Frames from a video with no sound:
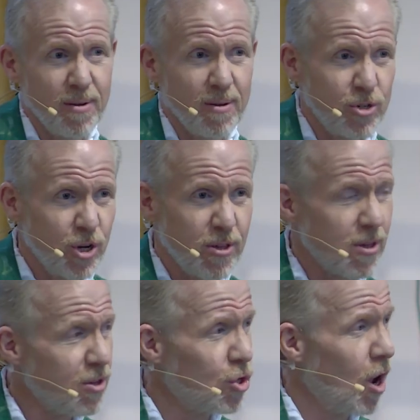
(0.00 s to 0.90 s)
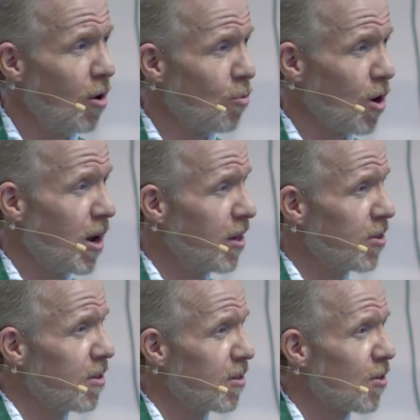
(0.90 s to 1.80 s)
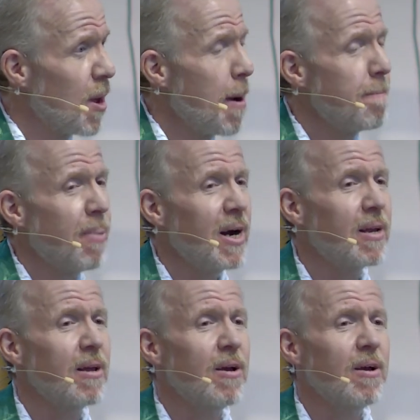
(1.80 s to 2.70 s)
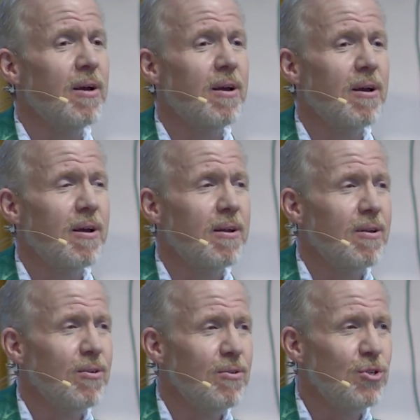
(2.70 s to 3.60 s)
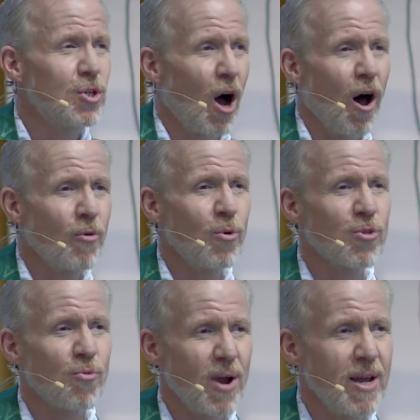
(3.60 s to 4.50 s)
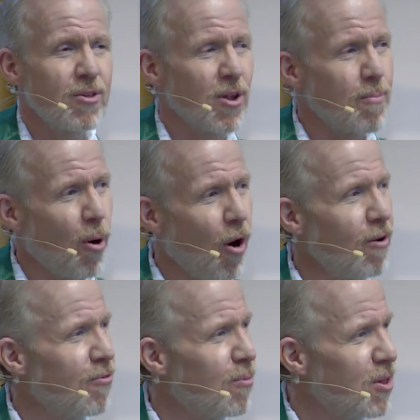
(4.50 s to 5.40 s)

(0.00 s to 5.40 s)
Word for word: Jesus and John were cousins, but John was raised apart from his